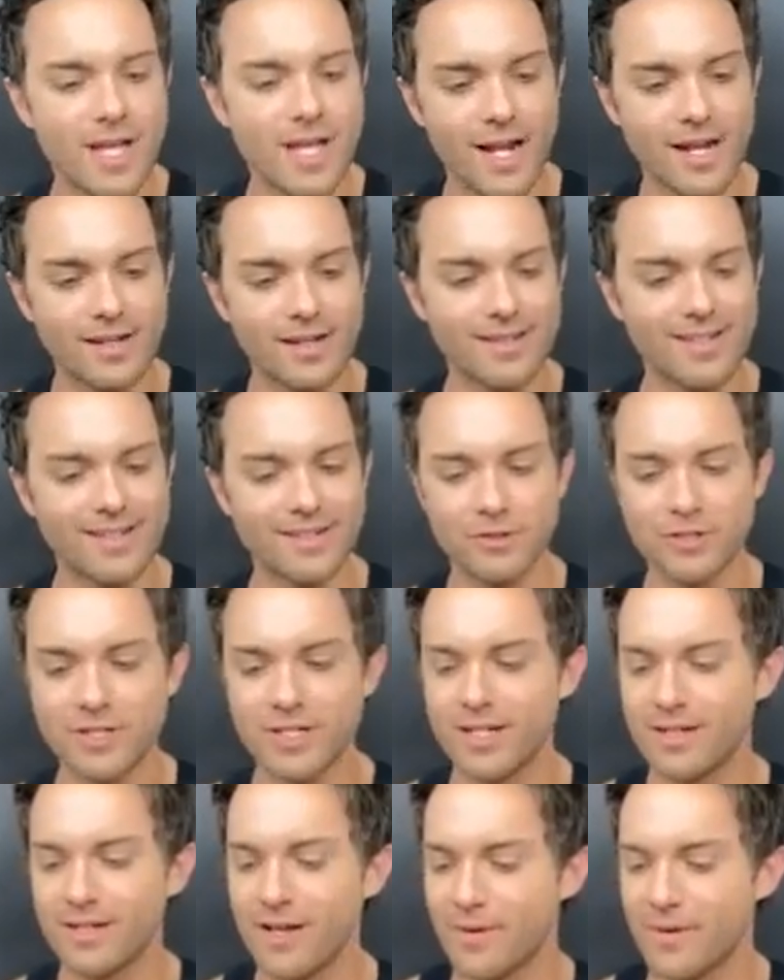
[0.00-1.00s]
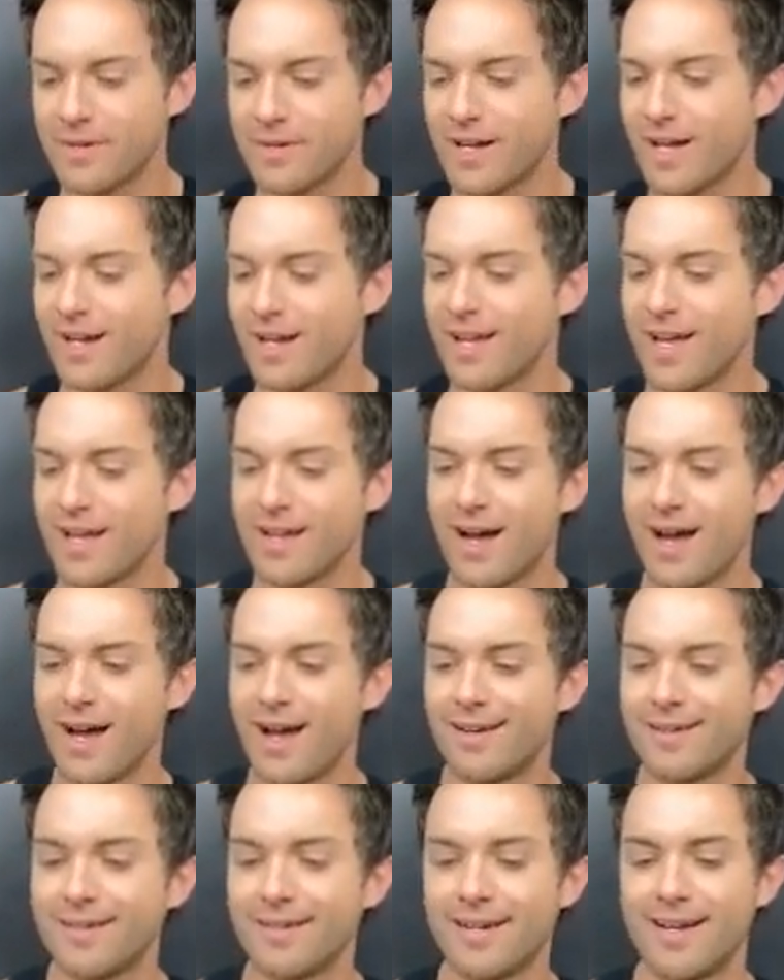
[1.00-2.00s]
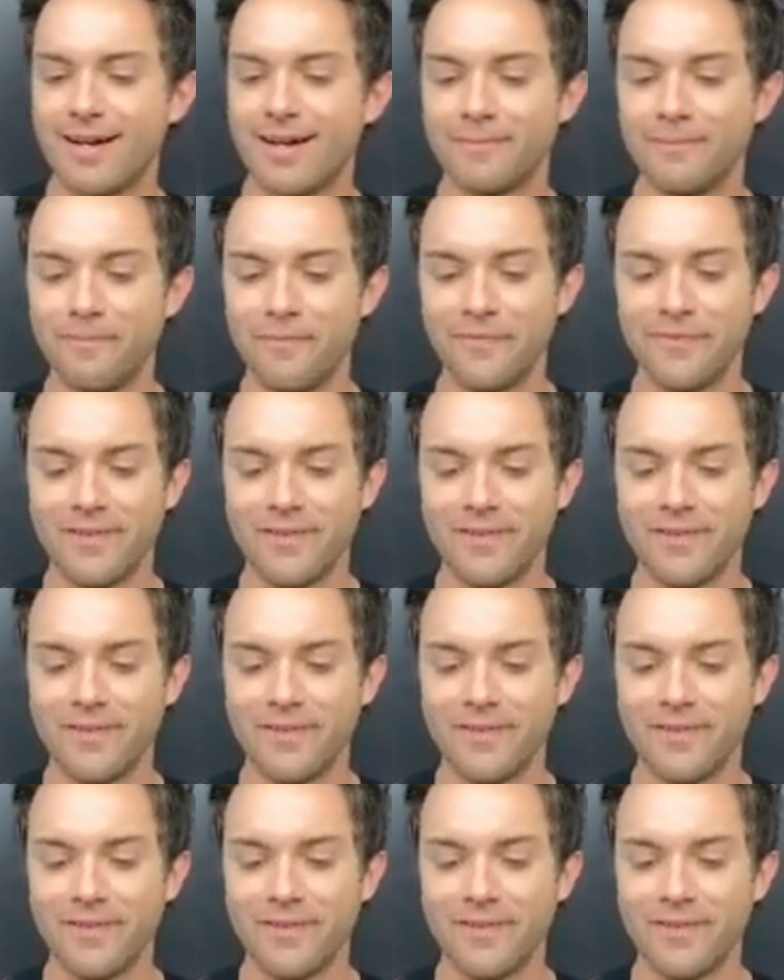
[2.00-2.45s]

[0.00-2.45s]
got their shit going on. I don't know.